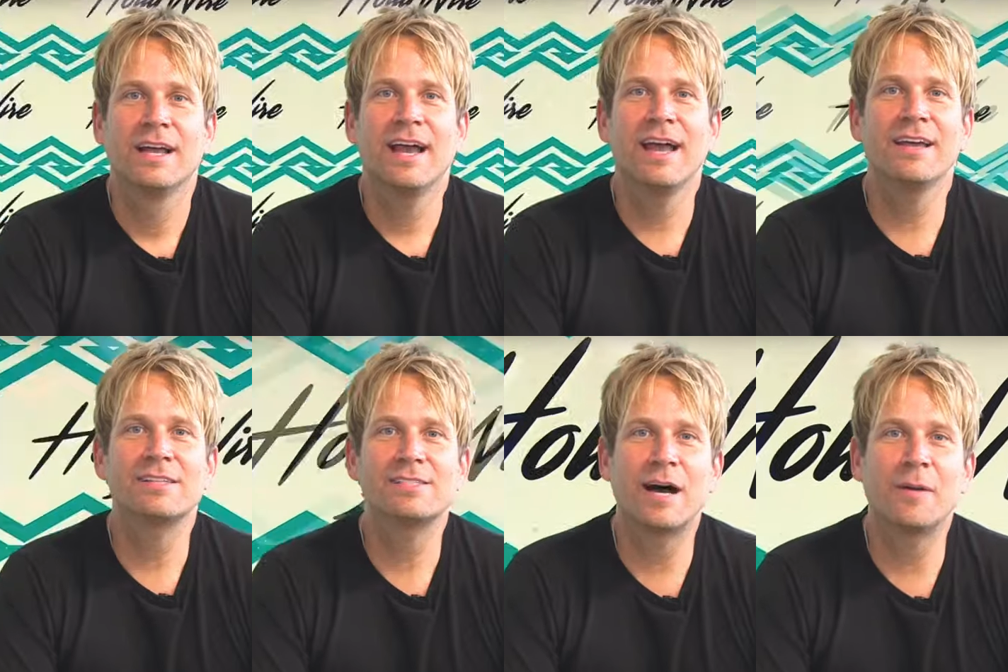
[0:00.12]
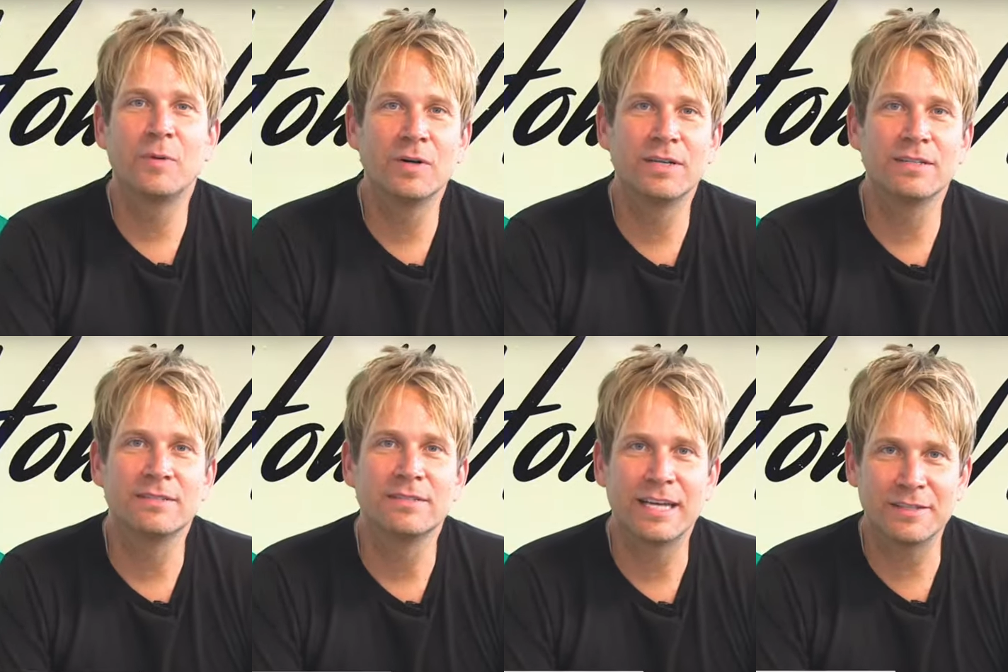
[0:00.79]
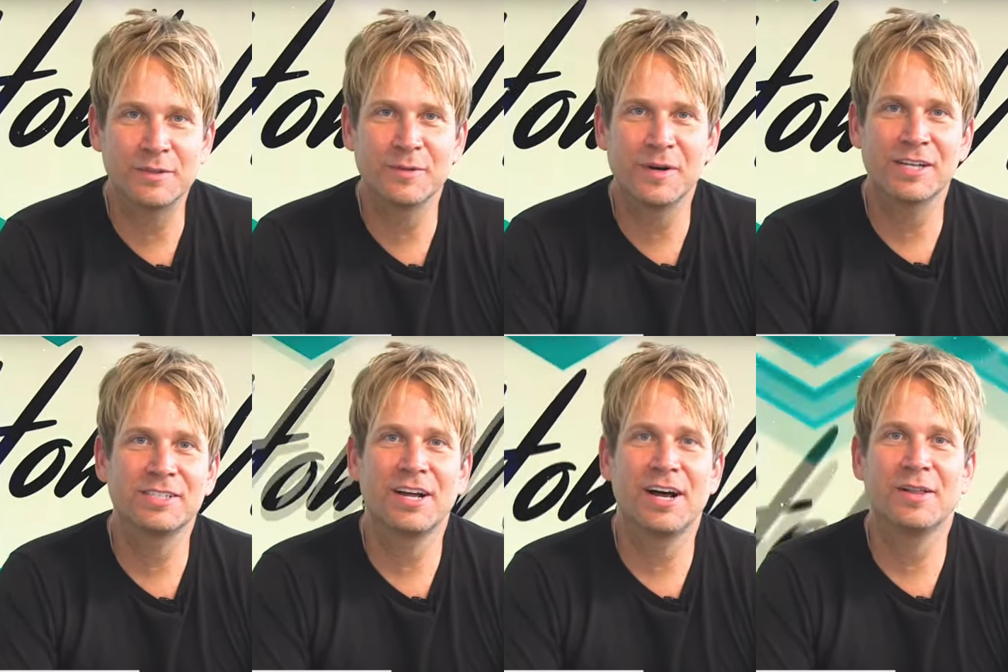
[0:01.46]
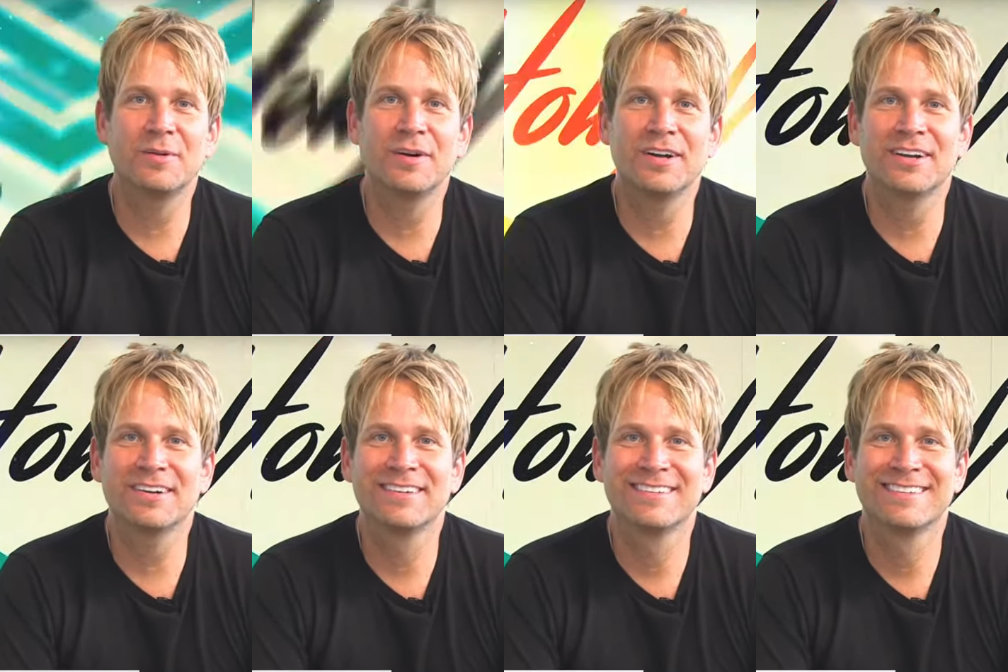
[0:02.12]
Hey, it's Hopwood. Thanks for watching Hollywire.